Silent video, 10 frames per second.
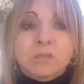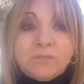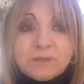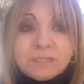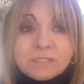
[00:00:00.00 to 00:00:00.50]

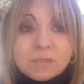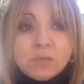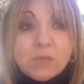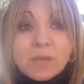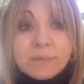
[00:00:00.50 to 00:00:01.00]
First,
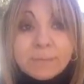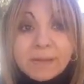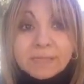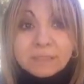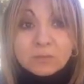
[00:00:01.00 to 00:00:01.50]
you are
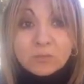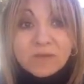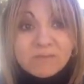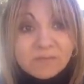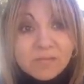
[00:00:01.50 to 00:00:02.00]
invited to
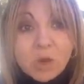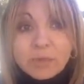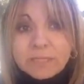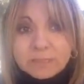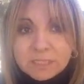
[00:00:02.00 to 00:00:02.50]
a free
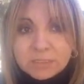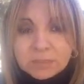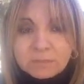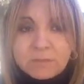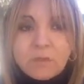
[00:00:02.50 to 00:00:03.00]

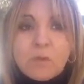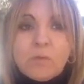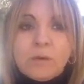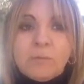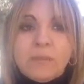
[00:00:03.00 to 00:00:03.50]
orientation
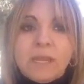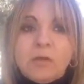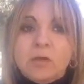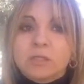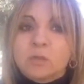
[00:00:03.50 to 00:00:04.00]
where we are
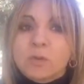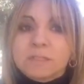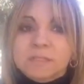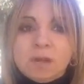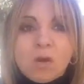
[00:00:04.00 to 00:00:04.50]
going to
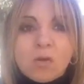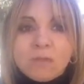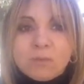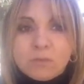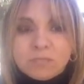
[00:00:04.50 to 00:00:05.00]
answer
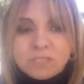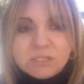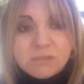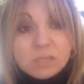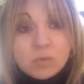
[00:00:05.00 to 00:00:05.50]
all the
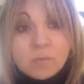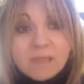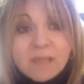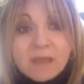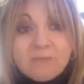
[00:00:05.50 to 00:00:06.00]
questions that you
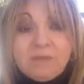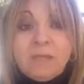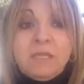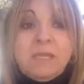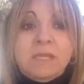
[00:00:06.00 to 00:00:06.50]
may have
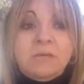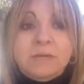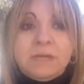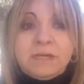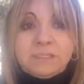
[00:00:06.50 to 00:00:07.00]
in
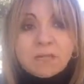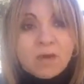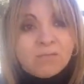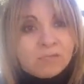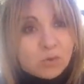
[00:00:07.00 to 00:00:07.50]
regards
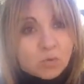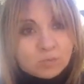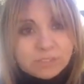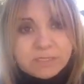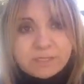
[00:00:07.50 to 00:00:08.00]
of the
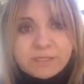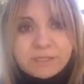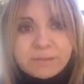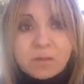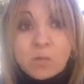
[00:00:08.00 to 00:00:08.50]
coaching
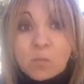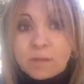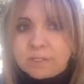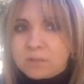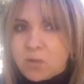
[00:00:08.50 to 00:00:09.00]
career
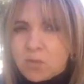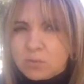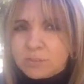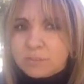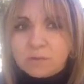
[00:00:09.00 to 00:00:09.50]
what is
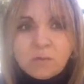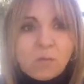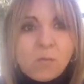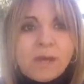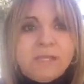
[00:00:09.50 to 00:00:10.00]
coaching,
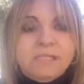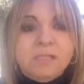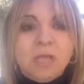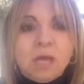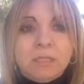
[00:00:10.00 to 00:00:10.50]
what
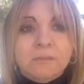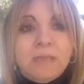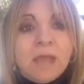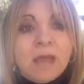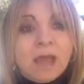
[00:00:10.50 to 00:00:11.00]
is not,
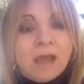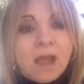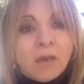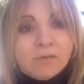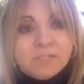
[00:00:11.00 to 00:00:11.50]
and
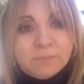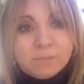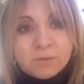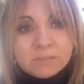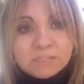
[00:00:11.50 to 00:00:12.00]
how is the
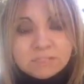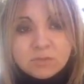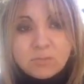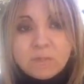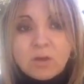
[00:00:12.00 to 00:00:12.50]
process
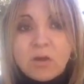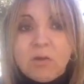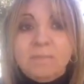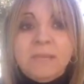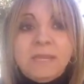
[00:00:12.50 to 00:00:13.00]
to
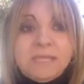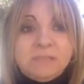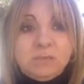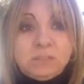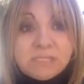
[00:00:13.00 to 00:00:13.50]
become a
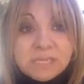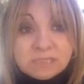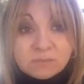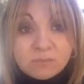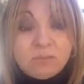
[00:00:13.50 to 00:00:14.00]

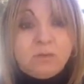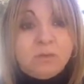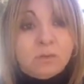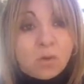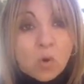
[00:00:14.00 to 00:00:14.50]
successful
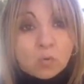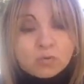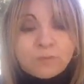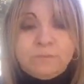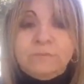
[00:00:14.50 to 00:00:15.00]

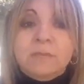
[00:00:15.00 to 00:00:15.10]
coach.